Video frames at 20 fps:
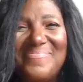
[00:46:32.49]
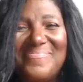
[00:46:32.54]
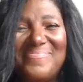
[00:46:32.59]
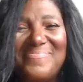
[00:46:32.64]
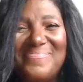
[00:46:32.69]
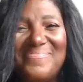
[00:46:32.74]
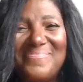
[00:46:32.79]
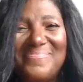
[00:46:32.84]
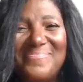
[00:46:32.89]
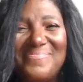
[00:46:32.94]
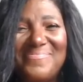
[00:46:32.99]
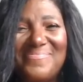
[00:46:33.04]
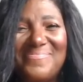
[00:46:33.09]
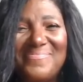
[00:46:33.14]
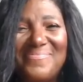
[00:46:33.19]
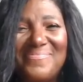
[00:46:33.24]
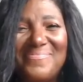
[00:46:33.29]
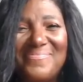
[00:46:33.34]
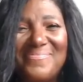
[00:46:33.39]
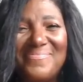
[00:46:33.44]

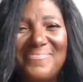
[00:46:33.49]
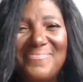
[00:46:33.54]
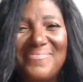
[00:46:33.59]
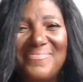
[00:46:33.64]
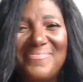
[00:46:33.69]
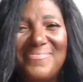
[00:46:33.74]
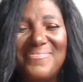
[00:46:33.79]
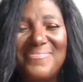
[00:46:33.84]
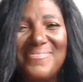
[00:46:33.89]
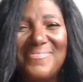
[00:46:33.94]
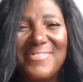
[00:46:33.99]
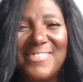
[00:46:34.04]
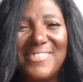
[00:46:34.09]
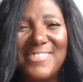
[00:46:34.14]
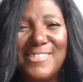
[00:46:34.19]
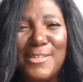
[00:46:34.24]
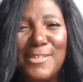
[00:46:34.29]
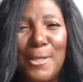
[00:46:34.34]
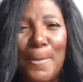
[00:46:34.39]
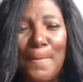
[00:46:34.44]

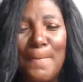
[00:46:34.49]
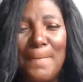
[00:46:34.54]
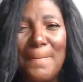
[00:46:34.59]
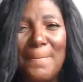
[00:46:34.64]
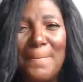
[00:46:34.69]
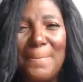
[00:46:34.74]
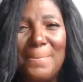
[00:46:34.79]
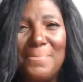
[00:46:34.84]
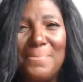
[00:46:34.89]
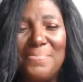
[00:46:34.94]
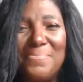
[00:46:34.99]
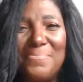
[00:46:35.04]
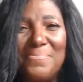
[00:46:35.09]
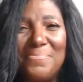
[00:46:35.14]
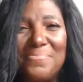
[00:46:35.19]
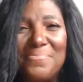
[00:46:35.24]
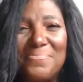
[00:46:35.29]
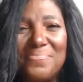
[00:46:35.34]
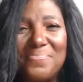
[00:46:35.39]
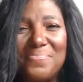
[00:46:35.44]

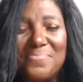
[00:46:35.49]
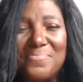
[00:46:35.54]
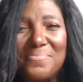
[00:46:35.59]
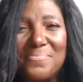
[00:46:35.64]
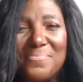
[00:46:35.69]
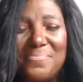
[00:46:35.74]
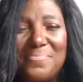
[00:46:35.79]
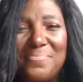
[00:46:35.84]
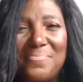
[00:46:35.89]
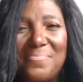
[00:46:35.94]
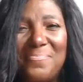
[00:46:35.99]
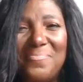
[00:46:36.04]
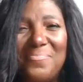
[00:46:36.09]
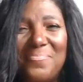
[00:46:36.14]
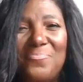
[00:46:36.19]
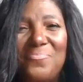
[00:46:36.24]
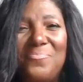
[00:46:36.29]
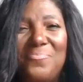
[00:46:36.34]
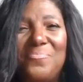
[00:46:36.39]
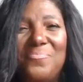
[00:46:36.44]

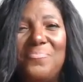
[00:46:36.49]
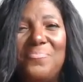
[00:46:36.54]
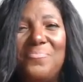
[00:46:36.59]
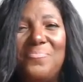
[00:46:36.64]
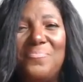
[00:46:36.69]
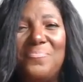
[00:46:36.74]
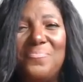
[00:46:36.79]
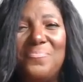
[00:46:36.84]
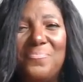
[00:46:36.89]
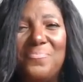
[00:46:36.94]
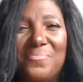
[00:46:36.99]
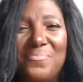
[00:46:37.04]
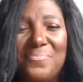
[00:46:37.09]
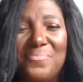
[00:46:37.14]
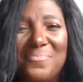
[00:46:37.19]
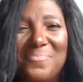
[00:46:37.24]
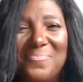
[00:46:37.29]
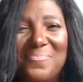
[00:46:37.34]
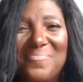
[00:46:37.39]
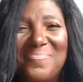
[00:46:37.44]

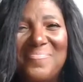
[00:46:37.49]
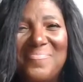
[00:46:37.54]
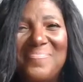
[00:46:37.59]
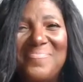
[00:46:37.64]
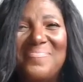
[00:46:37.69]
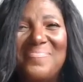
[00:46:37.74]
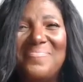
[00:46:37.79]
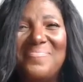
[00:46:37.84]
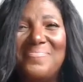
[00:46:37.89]
No words are spoken by the person on screen.